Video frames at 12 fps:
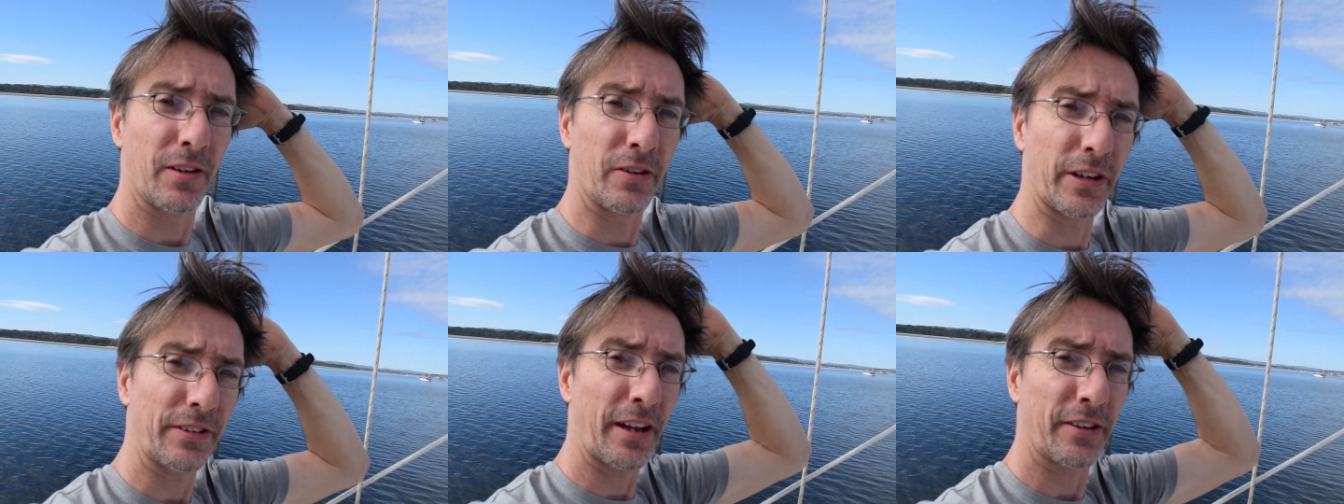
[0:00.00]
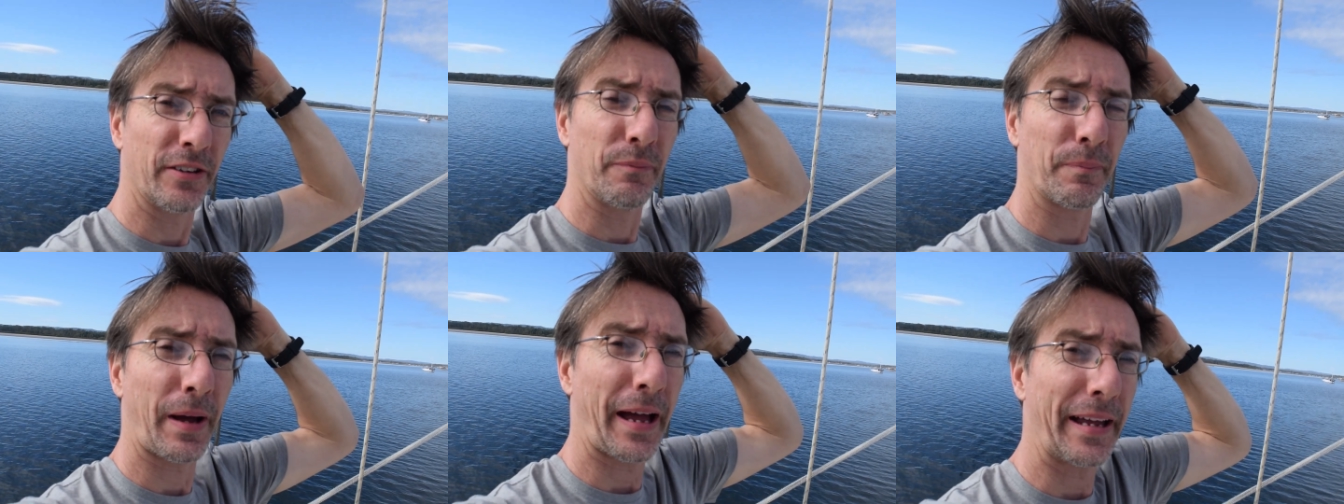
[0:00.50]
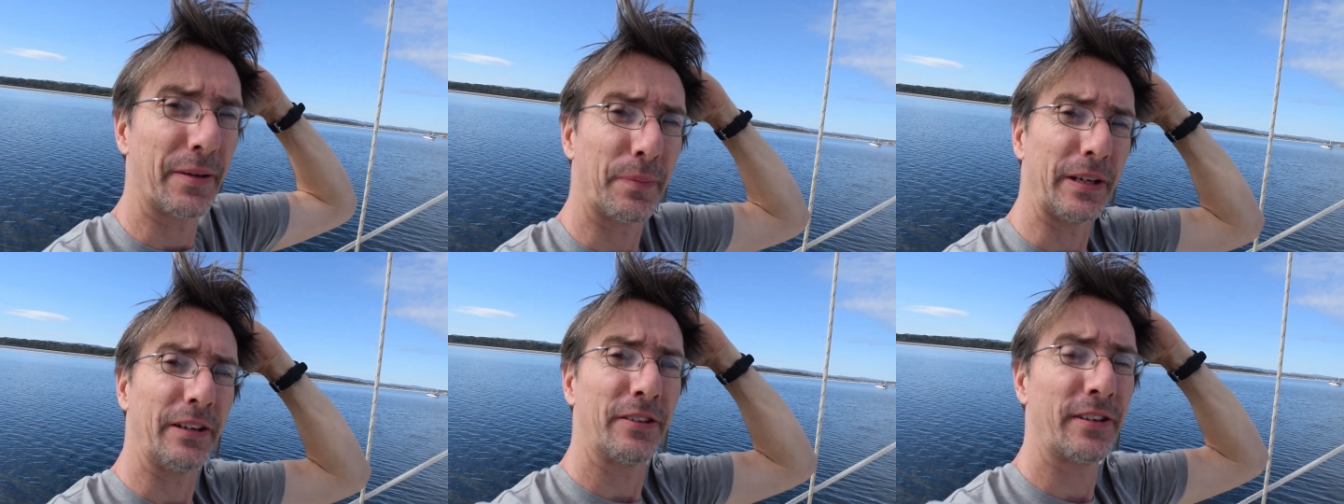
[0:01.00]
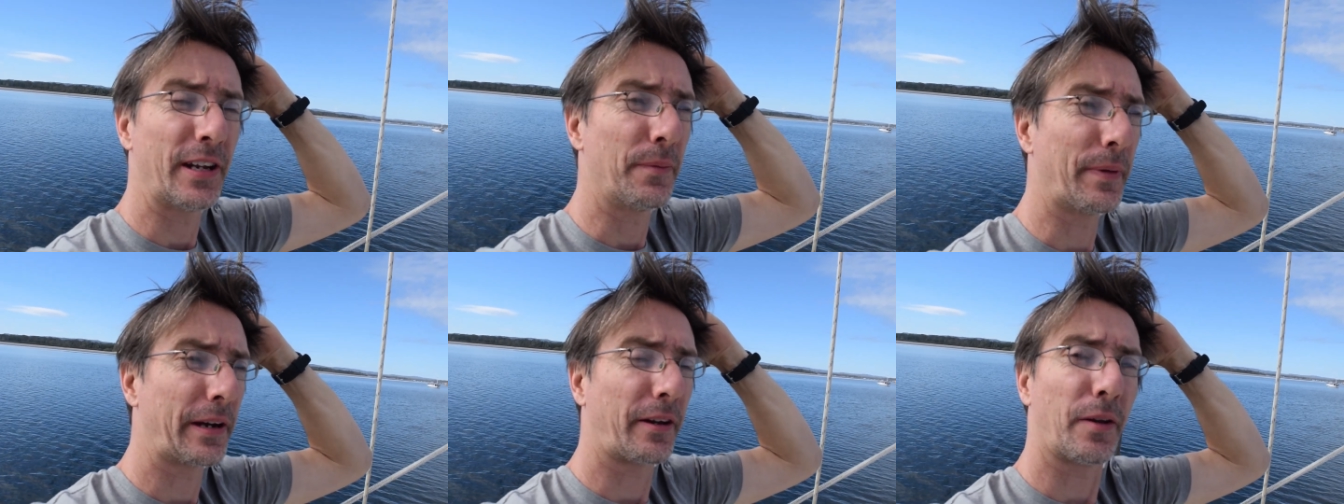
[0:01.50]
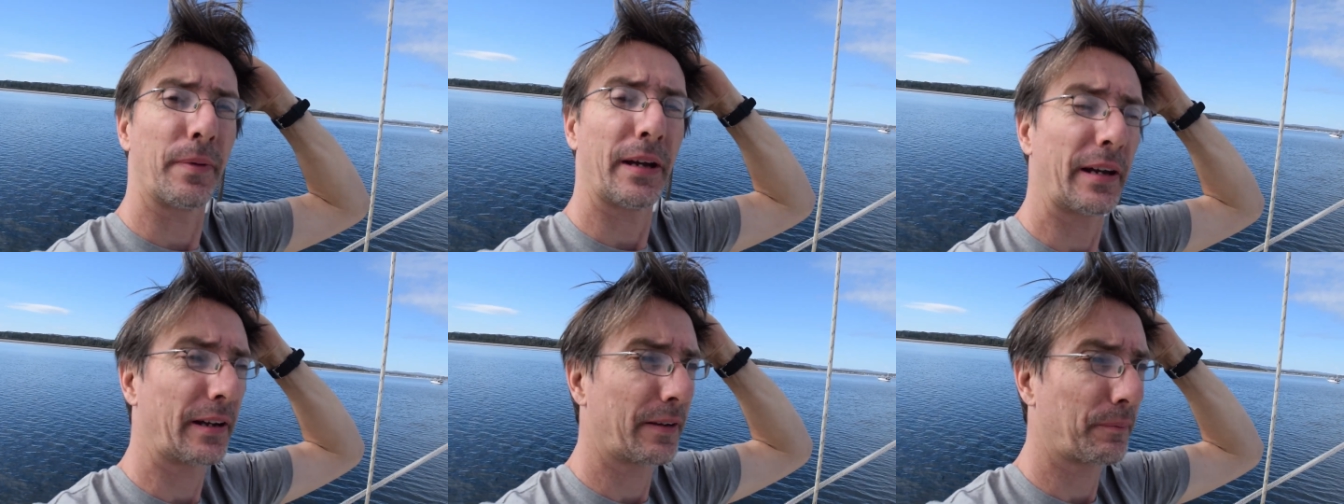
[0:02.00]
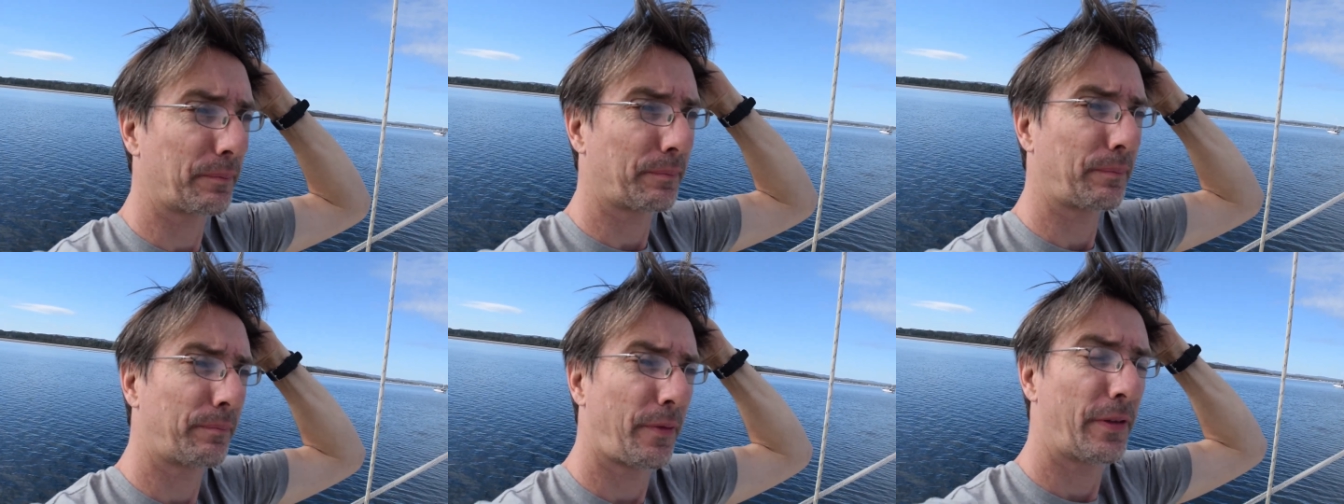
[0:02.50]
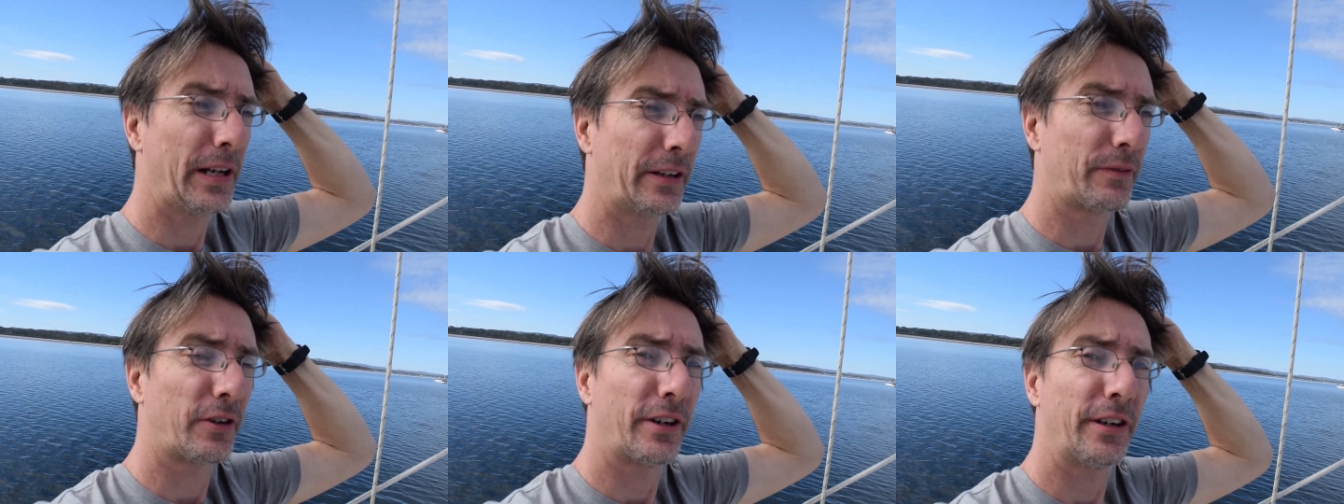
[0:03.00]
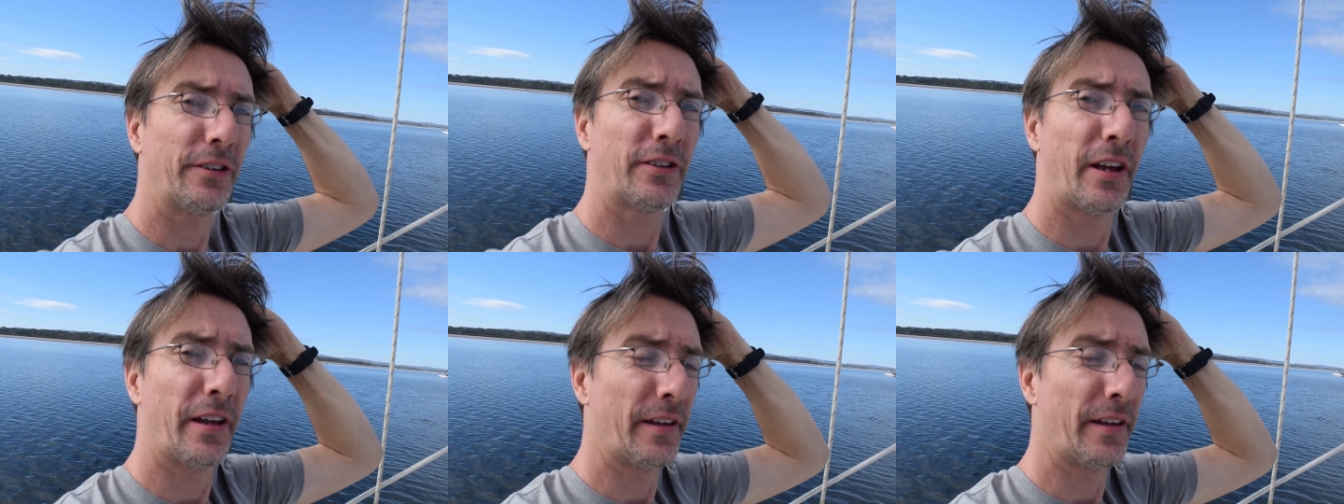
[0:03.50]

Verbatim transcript: Look, it doesn't pay to be sentimental about thinning trees.